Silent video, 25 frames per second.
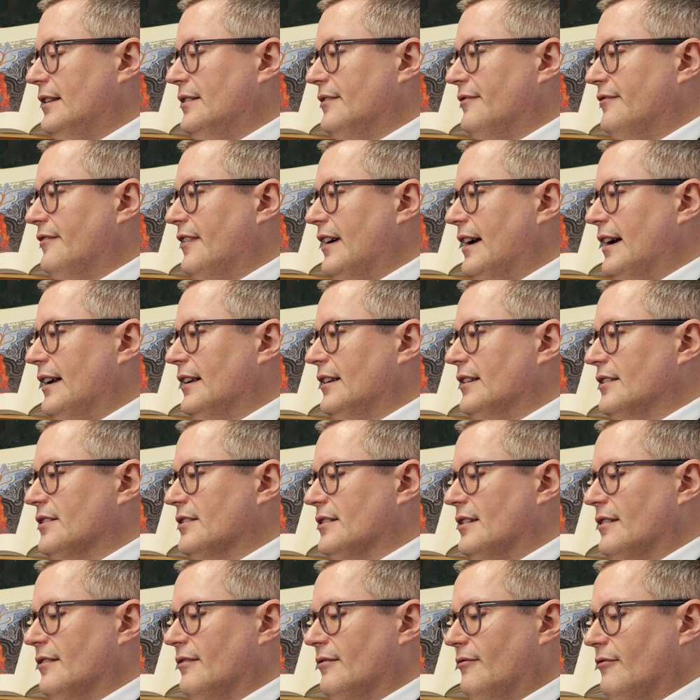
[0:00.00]
defined as
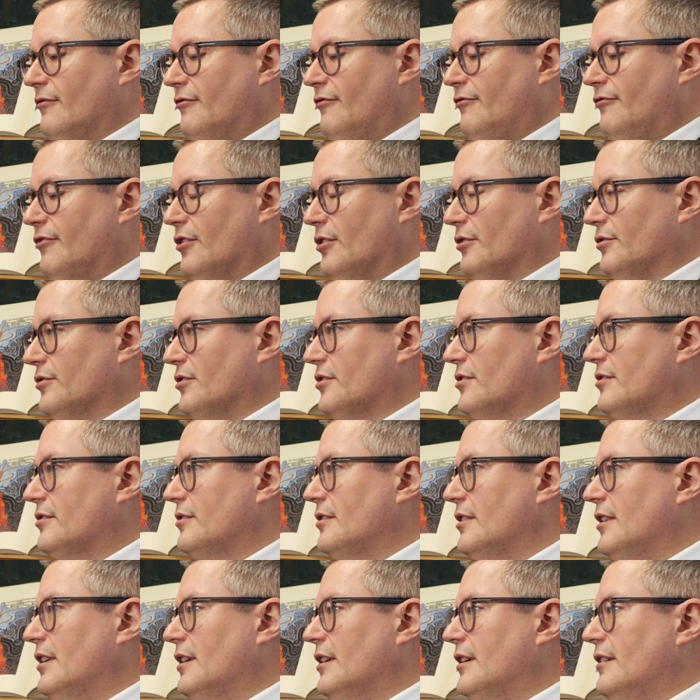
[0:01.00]
a false,
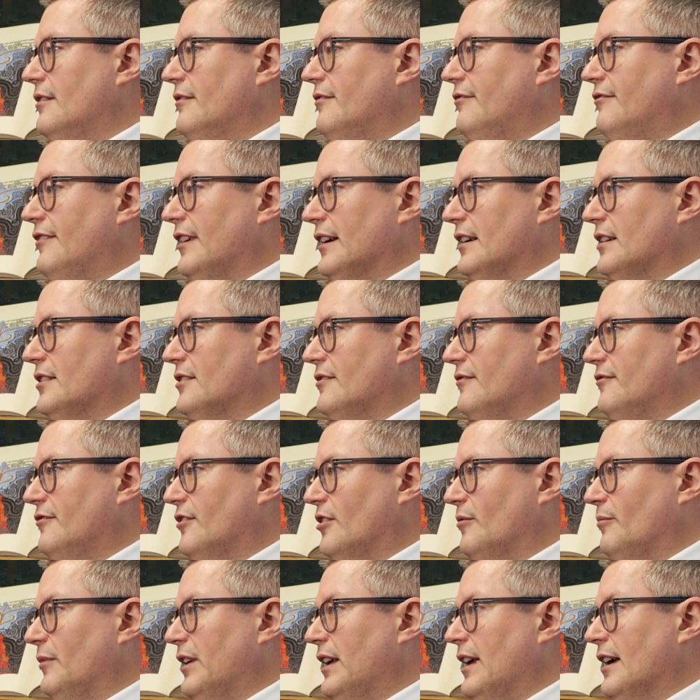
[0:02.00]
fixed,
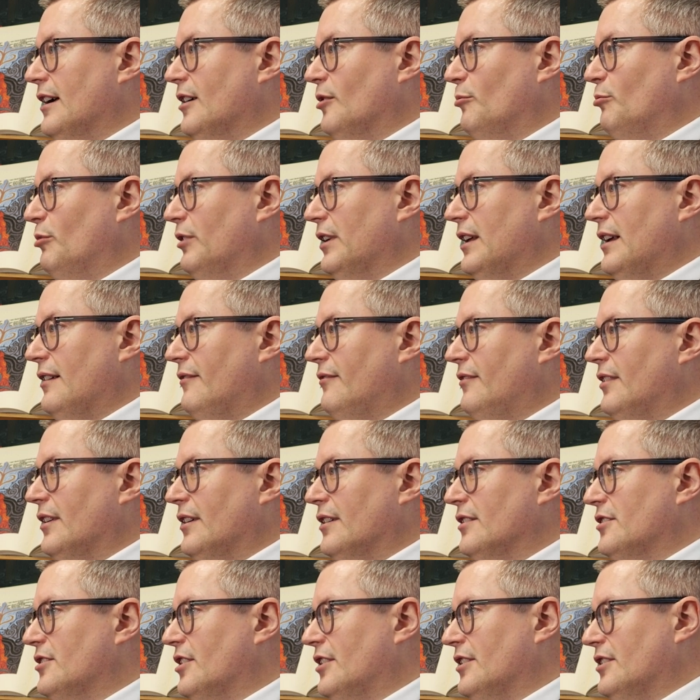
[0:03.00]
firmly held belief that
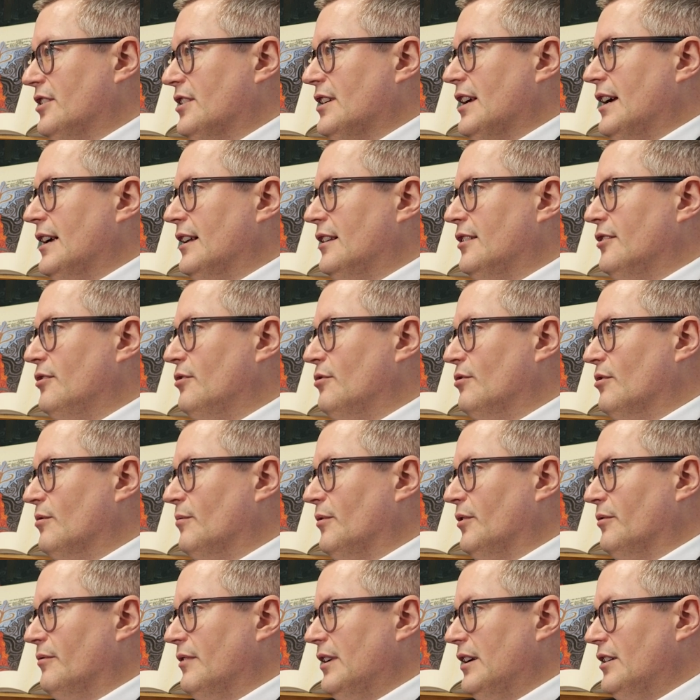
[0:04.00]
is outside the
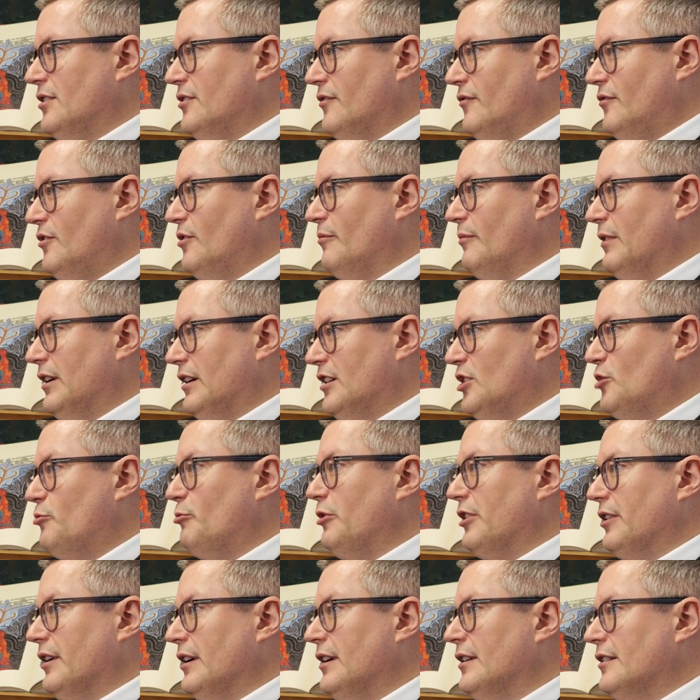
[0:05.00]
normal range of human
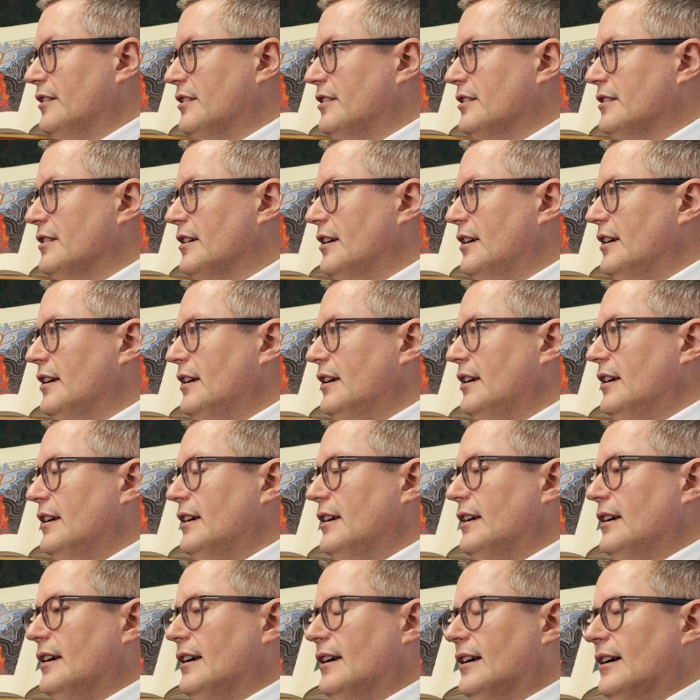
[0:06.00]
experience.
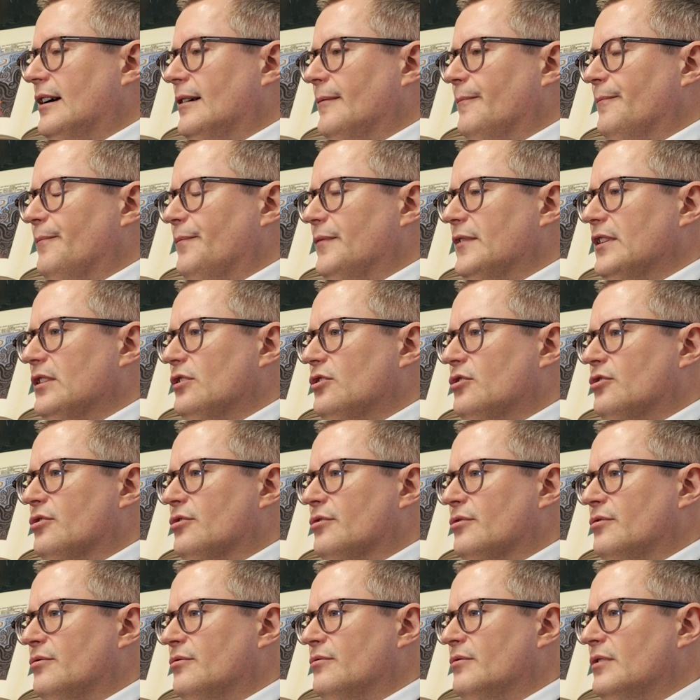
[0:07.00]

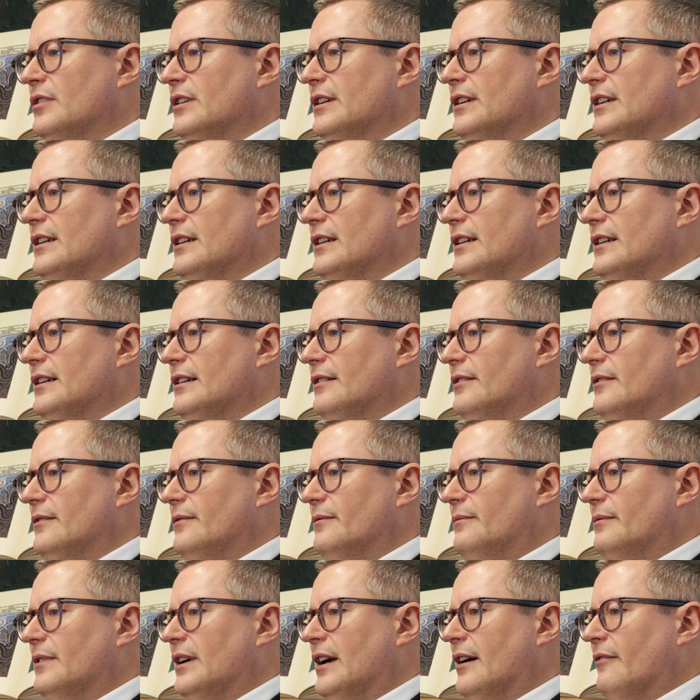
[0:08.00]
So
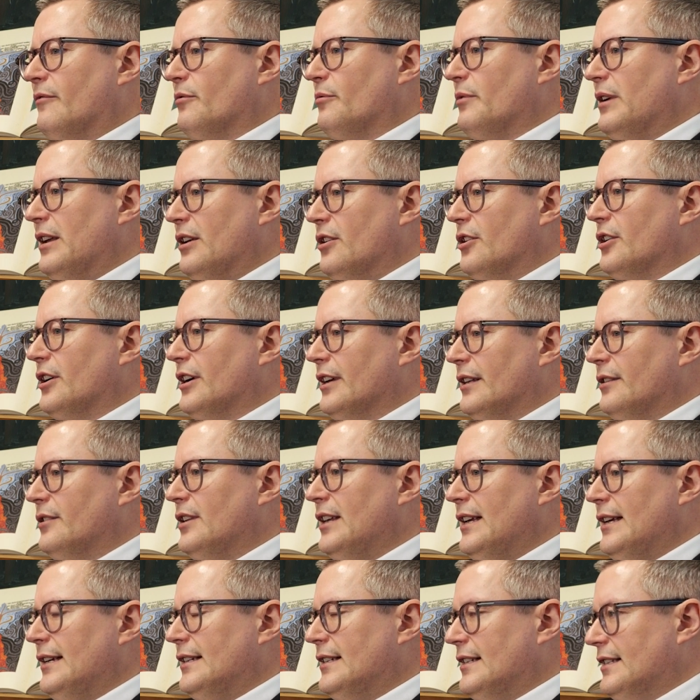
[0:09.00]
whenever we look at
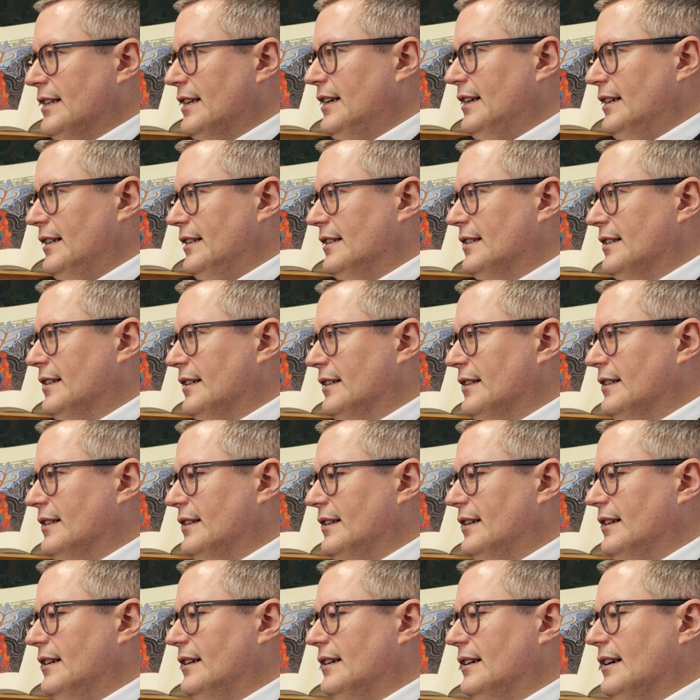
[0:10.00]
these things, that
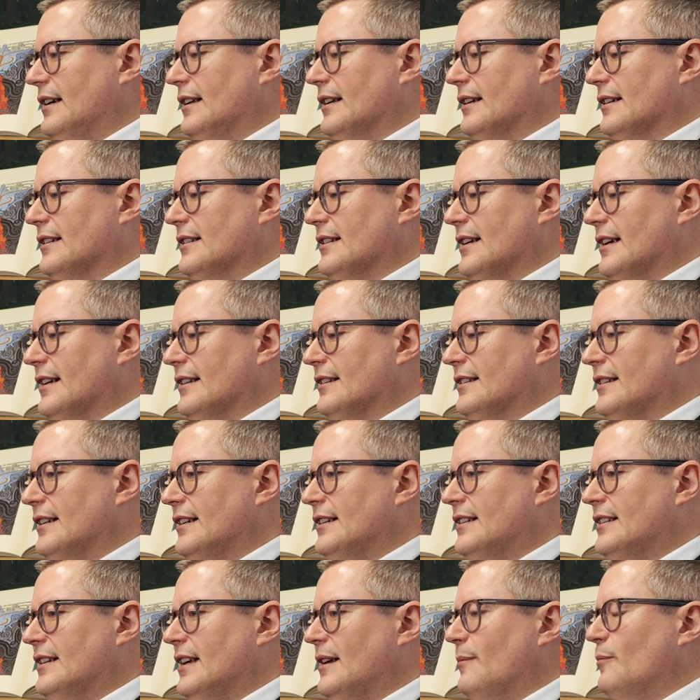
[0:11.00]
in a sense they
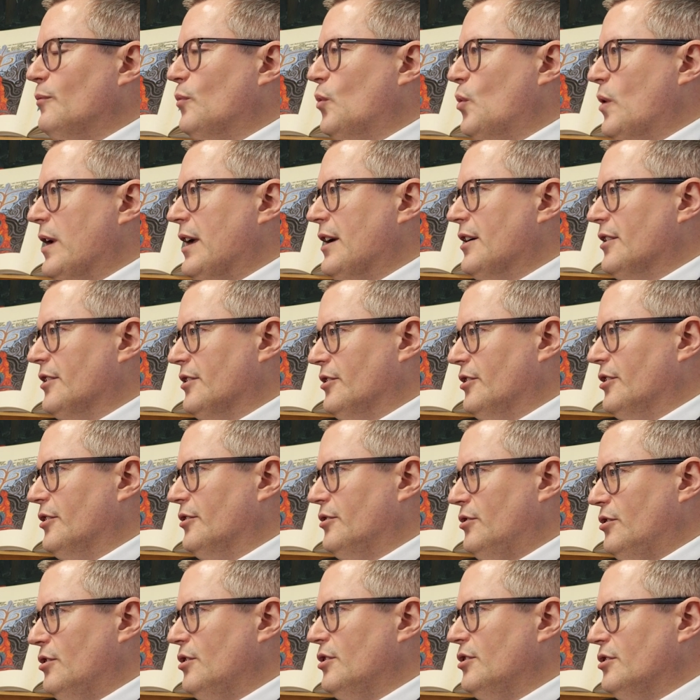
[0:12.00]
seem weird and
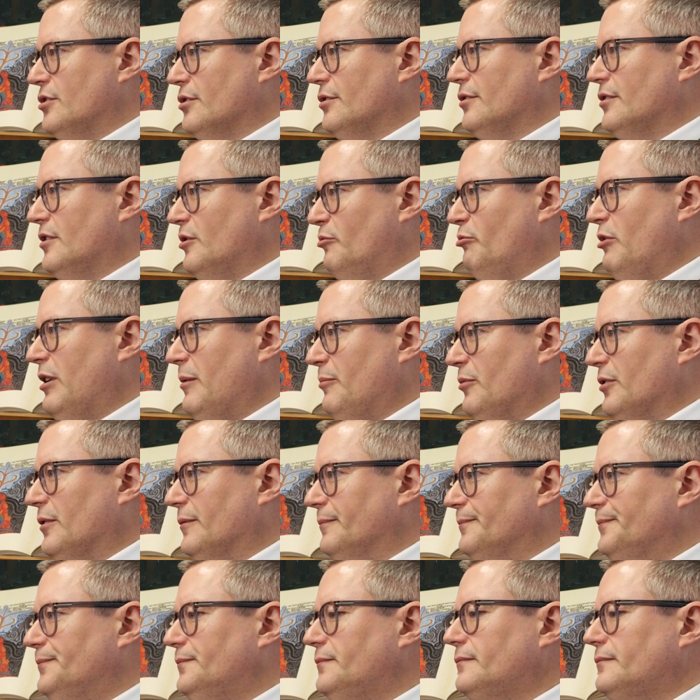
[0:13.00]
unusual to people,